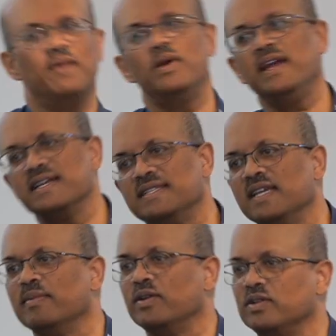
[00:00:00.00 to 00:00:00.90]
Hey, what do you guys
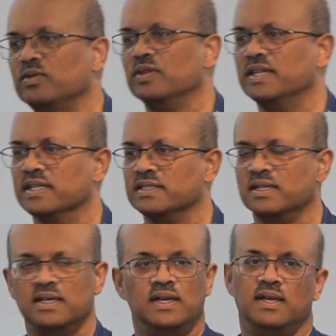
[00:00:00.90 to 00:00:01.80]
think about doing
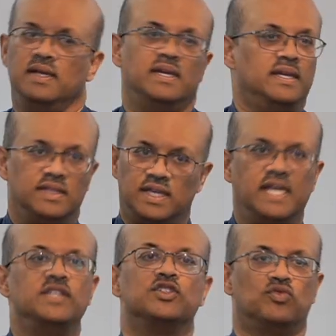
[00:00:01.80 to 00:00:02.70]
this? The
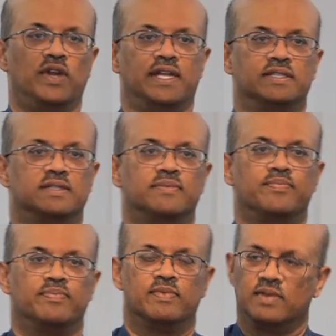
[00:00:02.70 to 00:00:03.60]
king just reigns.
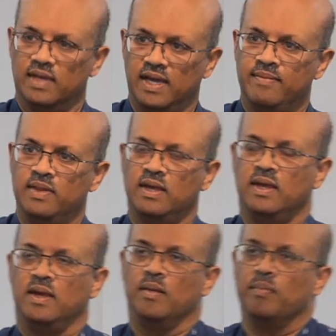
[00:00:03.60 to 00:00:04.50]
Okay?
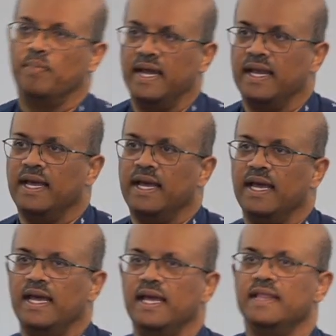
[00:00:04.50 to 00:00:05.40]
But
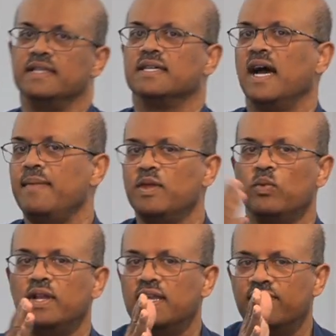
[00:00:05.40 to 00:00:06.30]
the time
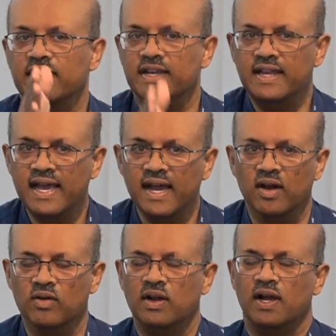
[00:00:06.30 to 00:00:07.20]
that we live in
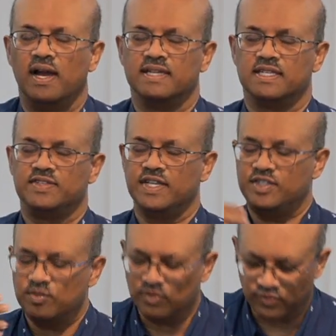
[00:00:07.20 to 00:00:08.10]
now, as I
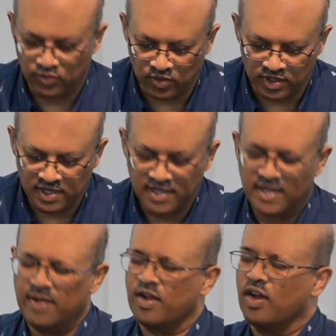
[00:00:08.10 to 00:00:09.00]
said to you before,
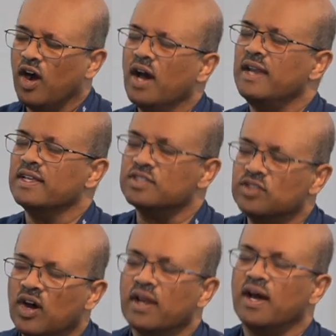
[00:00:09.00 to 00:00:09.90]
God
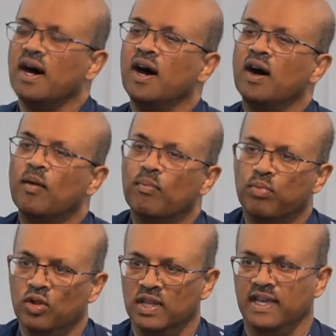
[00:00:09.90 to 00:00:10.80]
is not a
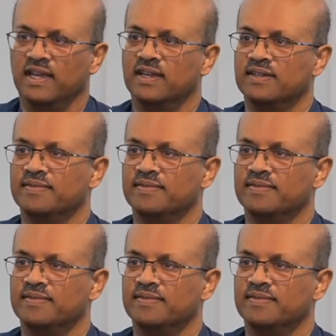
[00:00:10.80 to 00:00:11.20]
bully.